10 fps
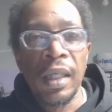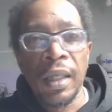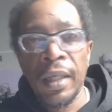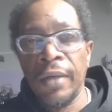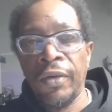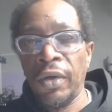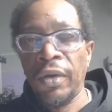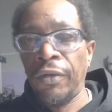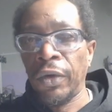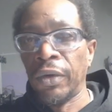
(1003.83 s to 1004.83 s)

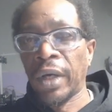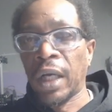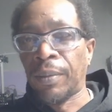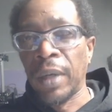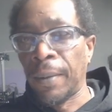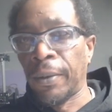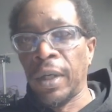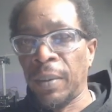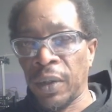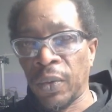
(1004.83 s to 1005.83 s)
If you're not a prepper in the
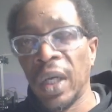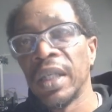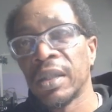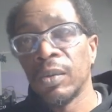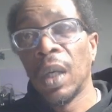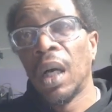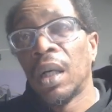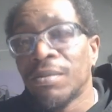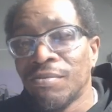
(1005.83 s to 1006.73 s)
Midwest, well,